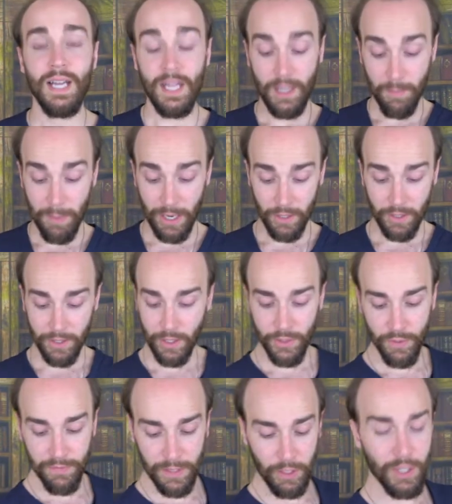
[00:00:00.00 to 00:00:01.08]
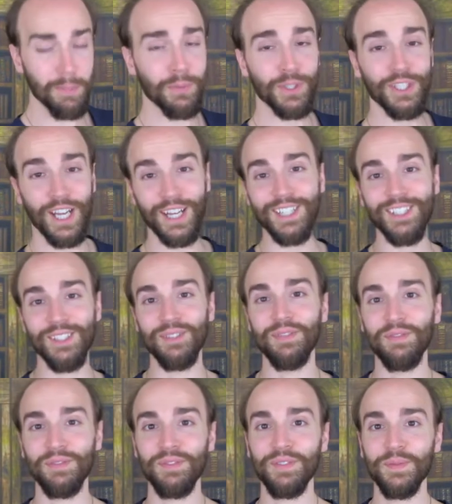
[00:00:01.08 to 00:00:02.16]
The bear is also very
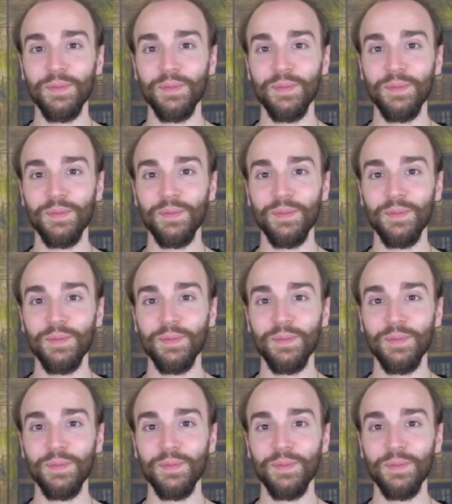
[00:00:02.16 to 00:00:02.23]
protective.